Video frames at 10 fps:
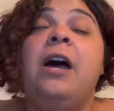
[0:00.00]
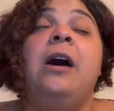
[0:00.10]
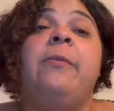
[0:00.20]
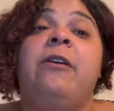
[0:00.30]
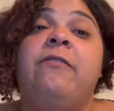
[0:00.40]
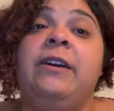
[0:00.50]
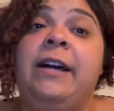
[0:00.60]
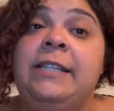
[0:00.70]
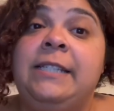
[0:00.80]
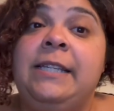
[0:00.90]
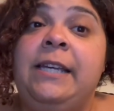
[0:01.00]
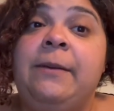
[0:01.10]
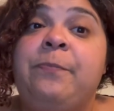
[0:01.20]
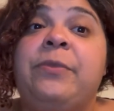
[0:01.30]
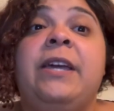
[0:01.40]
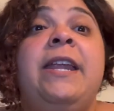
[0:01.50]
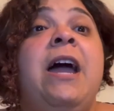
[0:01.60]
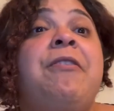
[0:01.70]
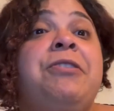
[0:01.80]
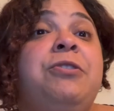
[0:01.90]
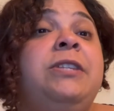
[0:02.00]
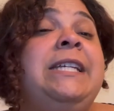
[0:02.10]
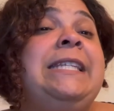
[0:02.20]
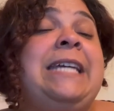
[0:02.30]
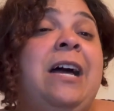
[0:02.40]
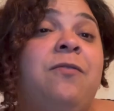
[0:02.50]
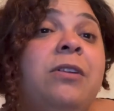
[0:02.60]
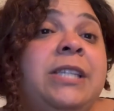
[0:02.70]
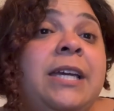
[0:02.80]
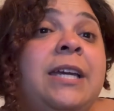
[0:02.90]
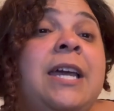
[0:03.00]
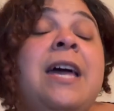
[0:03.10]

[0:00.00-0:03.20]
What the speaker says: about Vygotsky and how you're using scaffolding